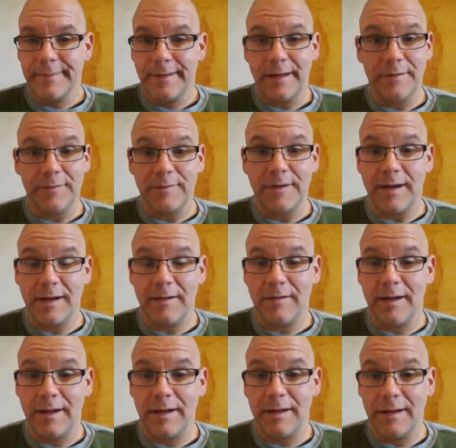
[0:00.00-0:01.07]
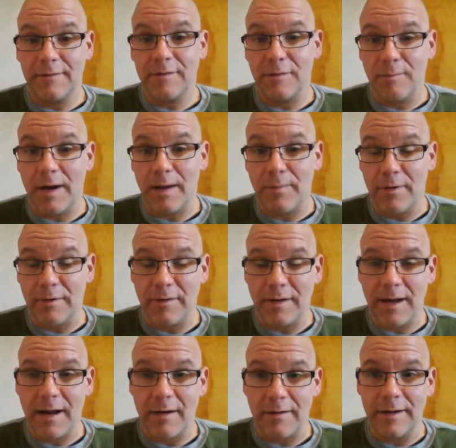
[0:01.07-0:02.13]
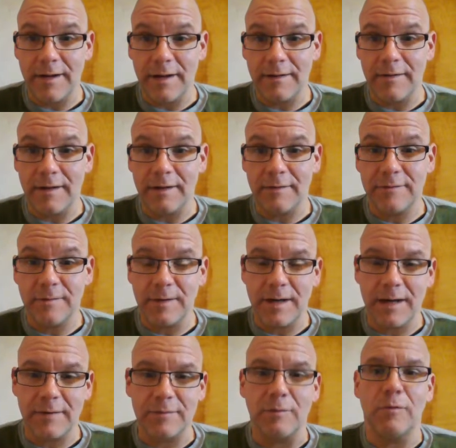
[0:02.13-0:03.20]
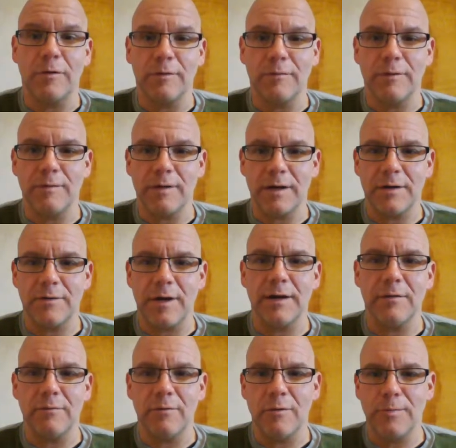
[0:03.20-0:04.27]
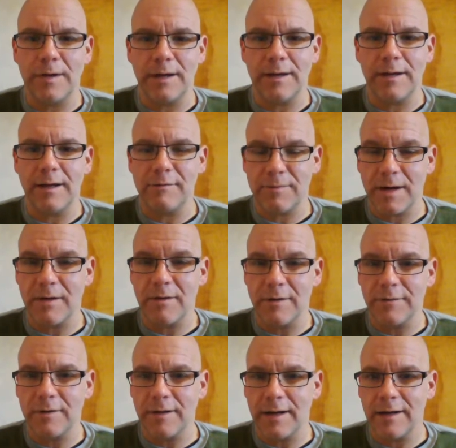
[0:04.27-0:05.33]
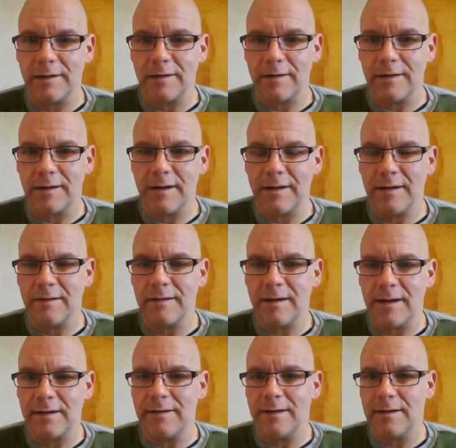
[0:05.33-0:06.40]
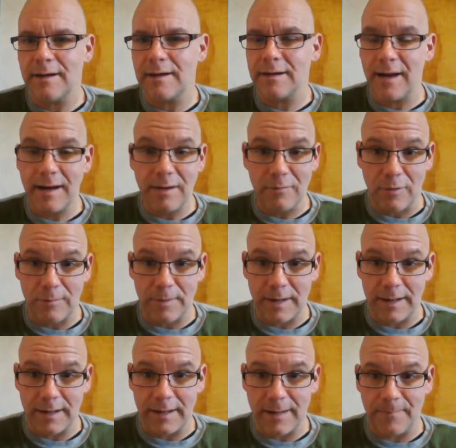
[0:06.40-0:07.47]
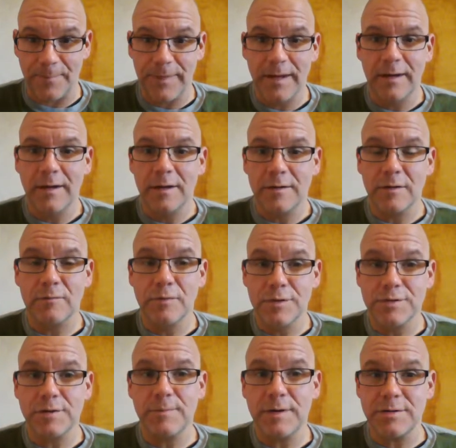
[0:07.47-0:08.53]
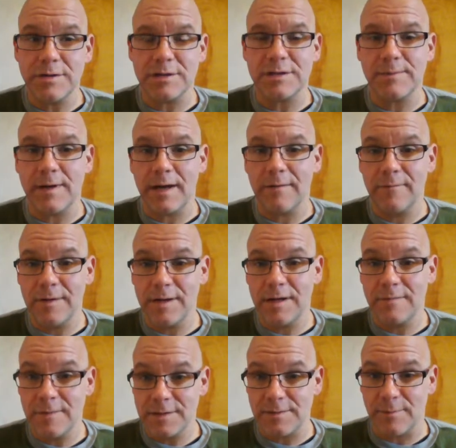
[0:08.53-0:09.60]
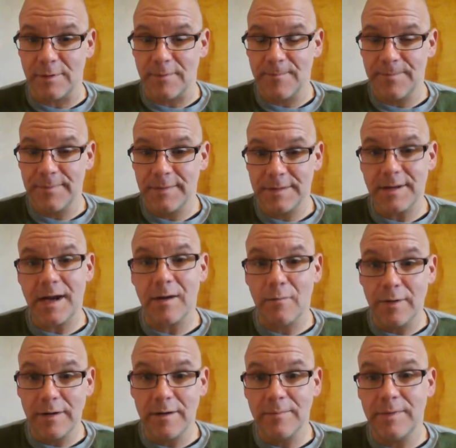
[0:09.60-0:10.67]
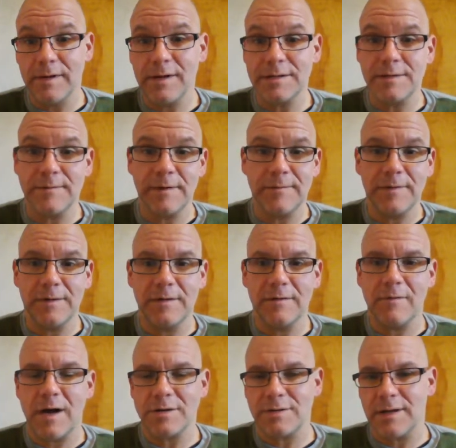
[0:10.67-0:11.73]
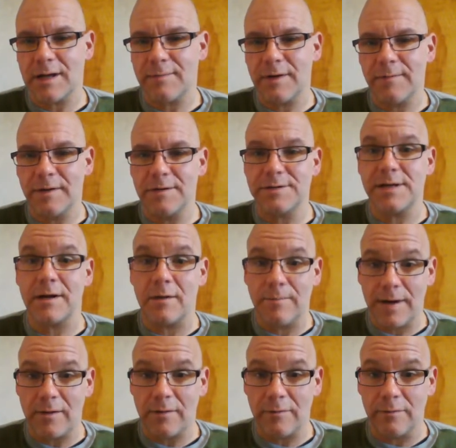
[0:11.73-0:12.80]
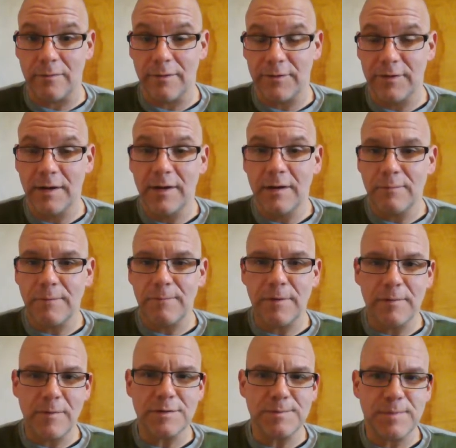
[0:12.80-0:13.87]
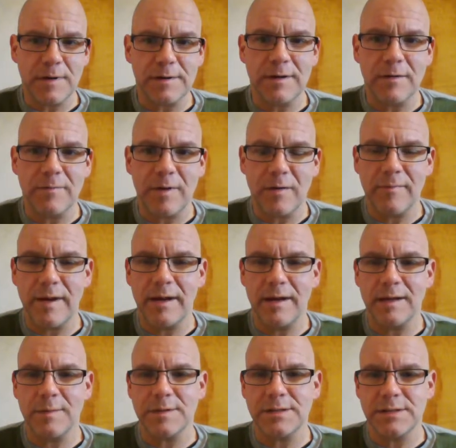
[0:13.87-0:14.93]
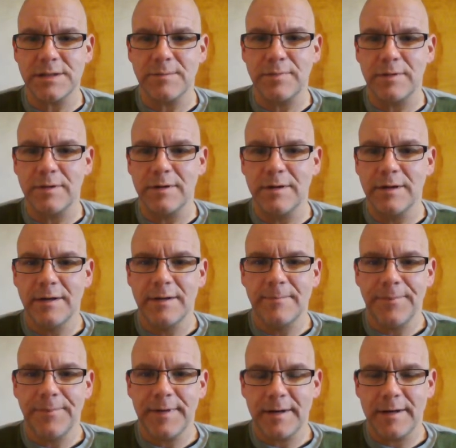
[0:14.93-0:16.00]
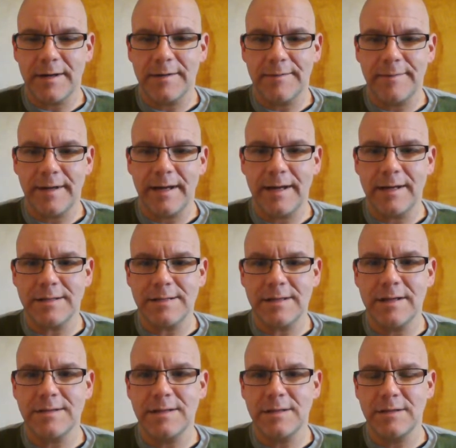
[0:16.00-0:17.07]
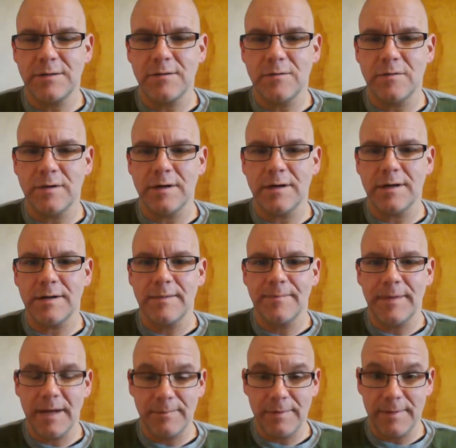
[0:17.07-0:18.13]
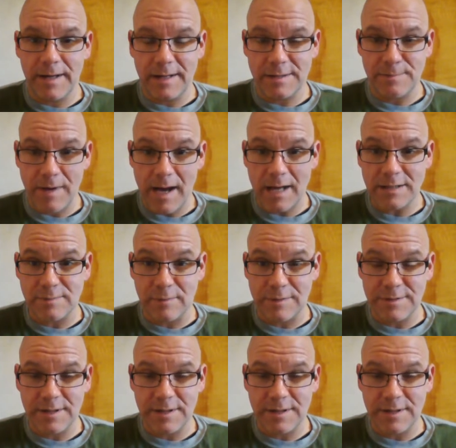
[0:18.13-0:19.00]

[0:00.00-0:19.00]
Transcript: Doesn't say, that's just my personality, and that's something I have to work with when I try new role-playing games. But I also like the idea that in any role-playing game, the rules should be just about invisible. It's kind of weird, because if you watch a lot of my videos, they're about rules, but for the most part, they're about making them as simple and as easy to implement as possible.